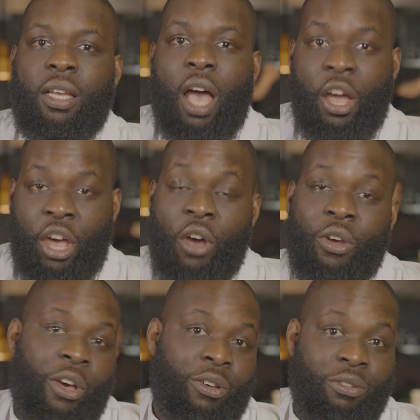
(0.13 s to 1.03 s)

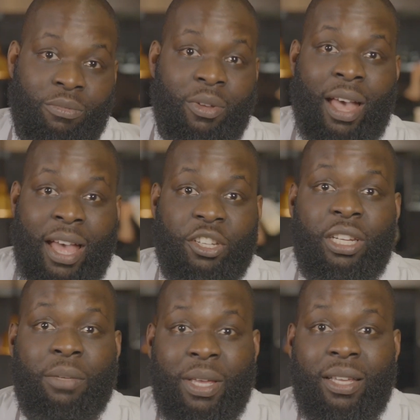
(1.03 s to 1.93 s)
Akoko
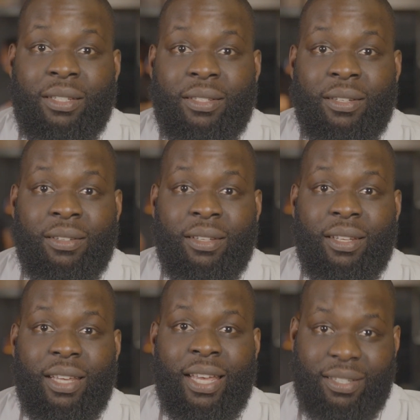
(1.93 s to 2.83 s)
actually means
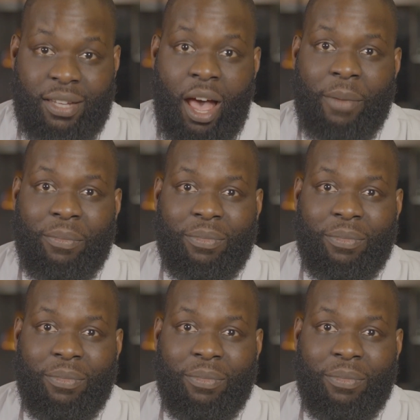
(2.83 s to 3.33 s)
it's time.